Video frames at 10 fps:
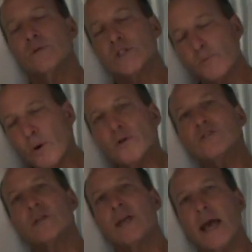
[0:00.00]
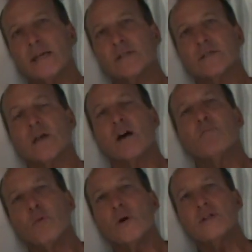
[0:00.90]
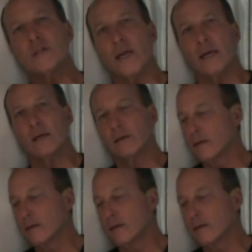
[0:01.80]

supposed cases of poisoning.